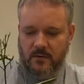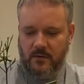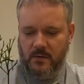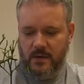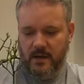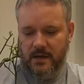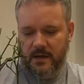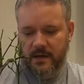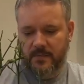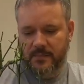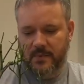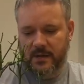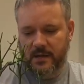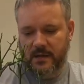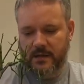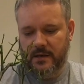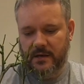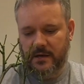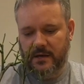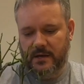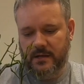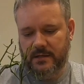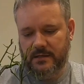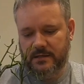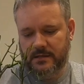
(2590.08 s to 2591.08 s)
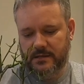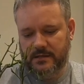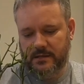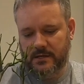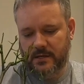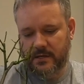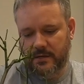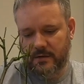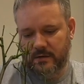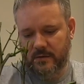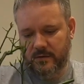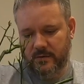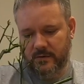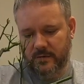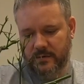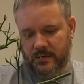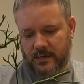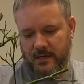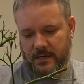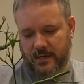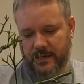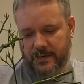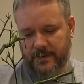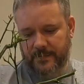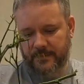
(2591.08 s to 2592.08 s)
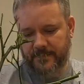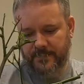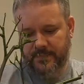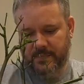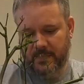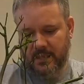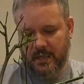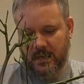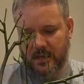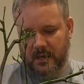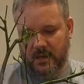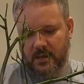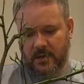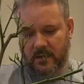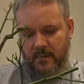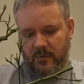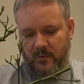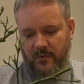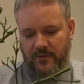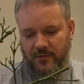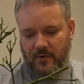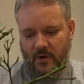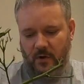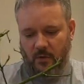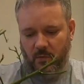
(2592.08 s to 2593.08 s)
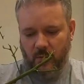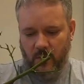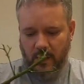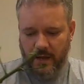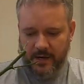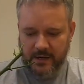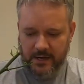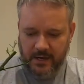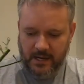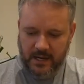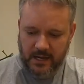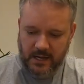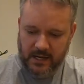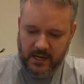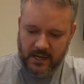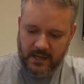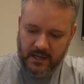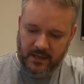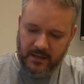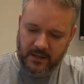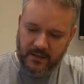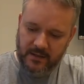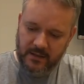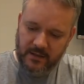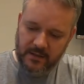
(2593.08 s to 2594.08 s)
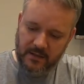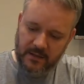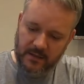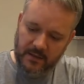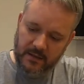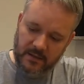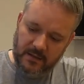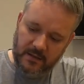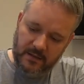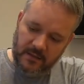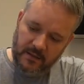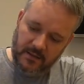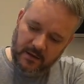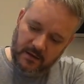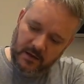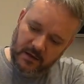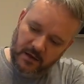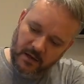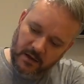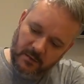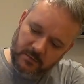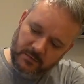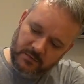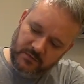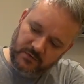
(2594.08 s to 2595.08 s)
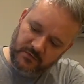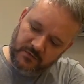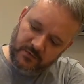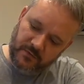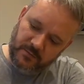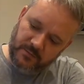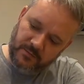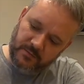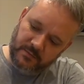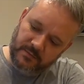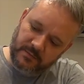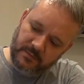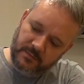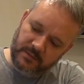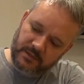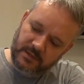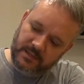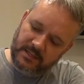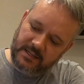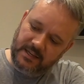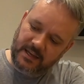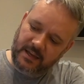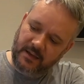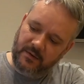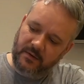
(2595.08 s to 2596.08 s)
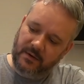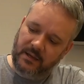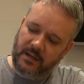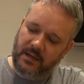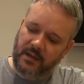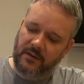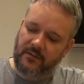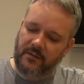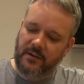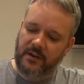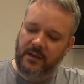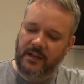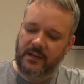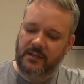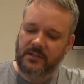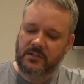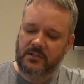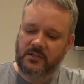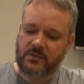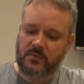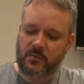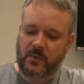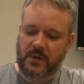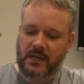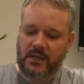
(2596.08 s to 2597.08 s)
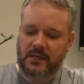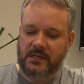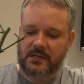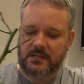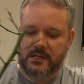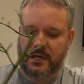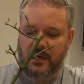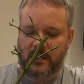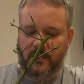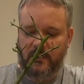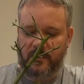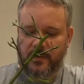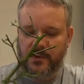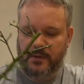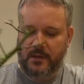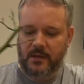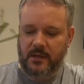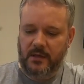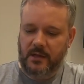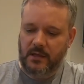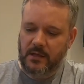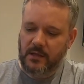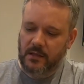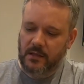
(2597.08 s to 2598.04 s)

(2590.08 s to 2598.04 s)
quite a bit nice so yeah we've got one here that comes from down here and then swings up